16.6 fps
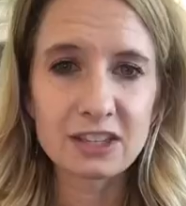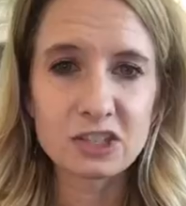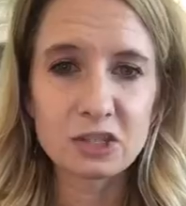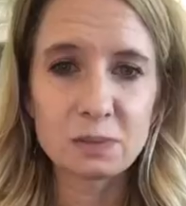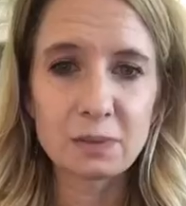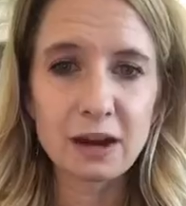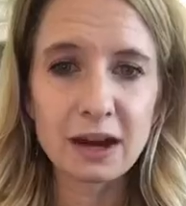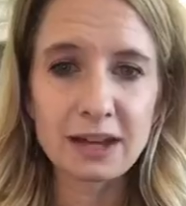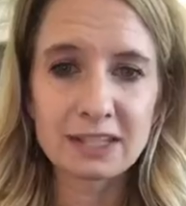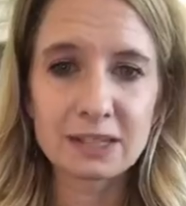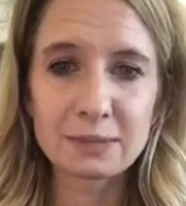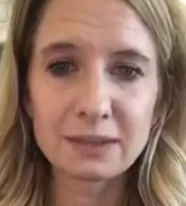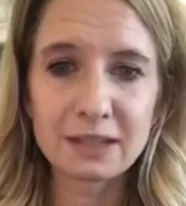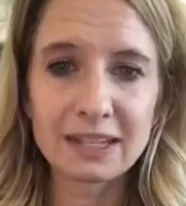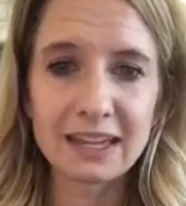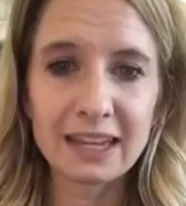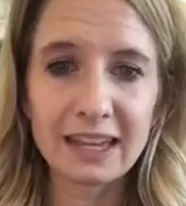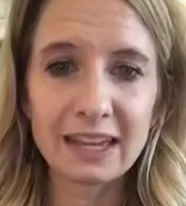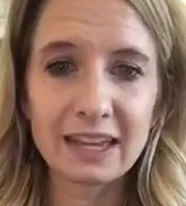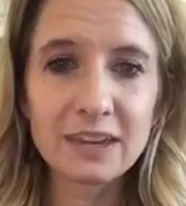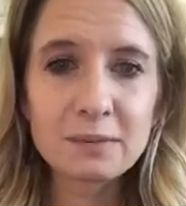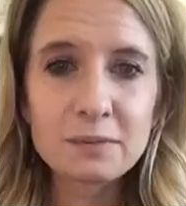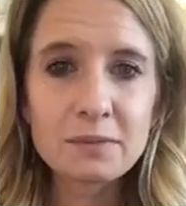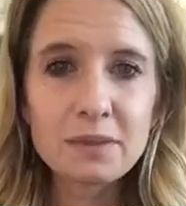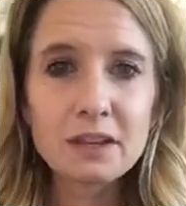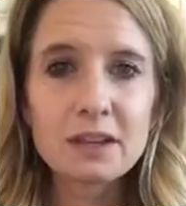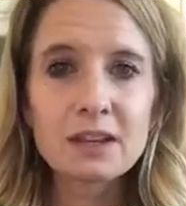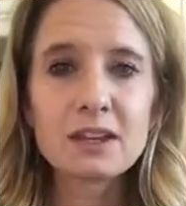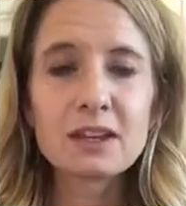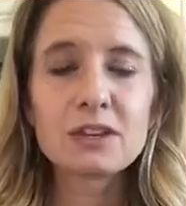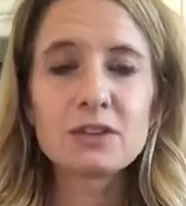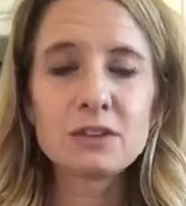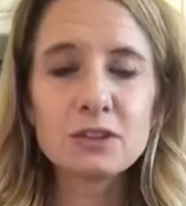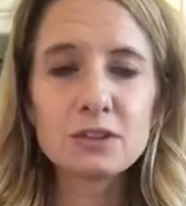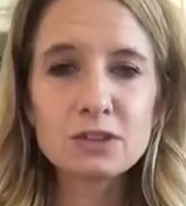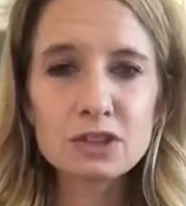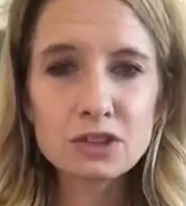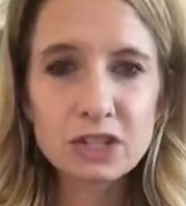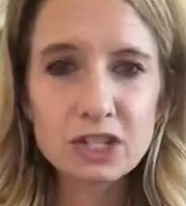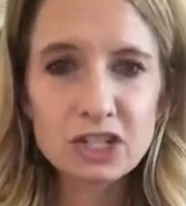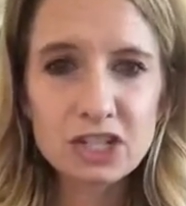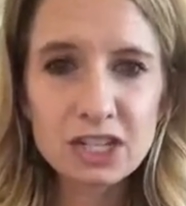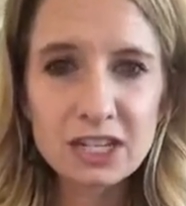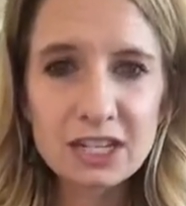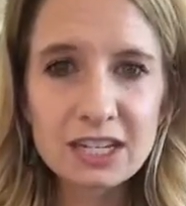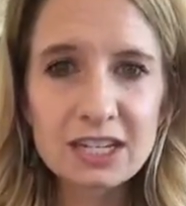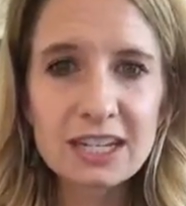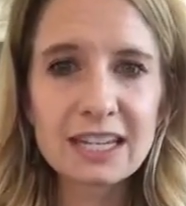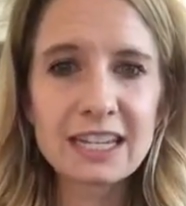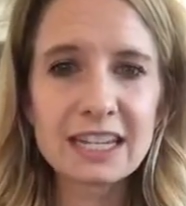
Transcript: that you possibly can. Nutrition